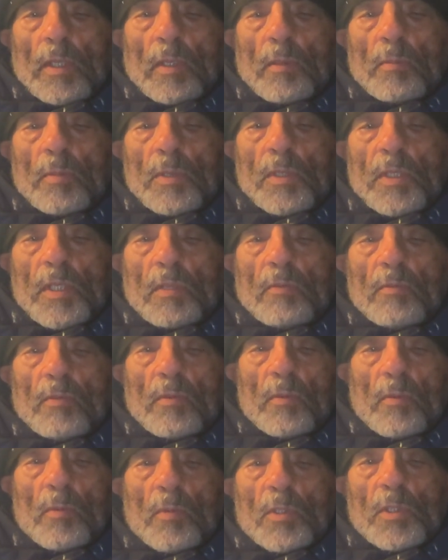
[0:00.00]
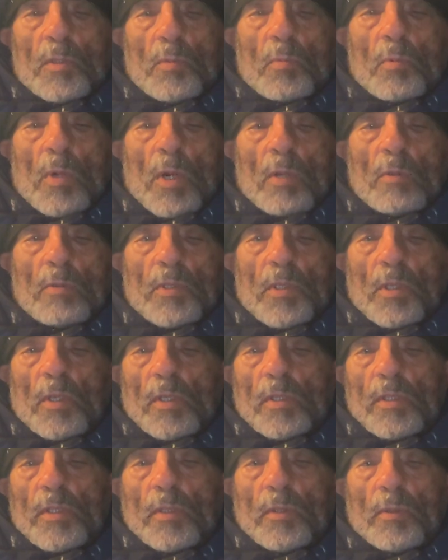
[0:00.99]
Let me see which
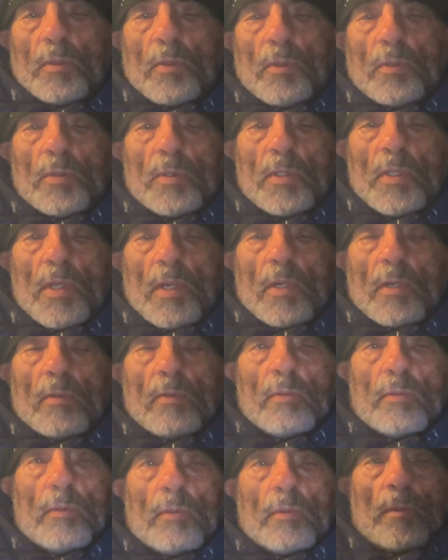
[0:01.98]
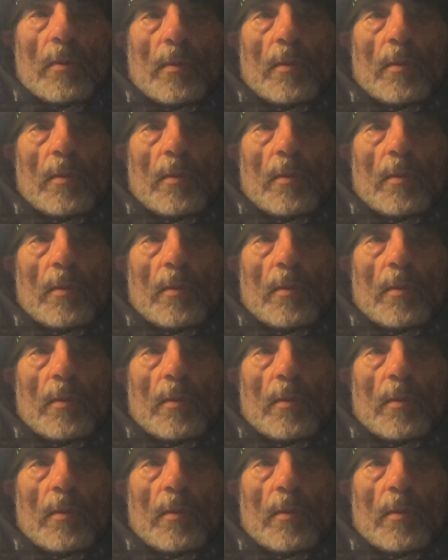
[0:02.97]
browser I should use now.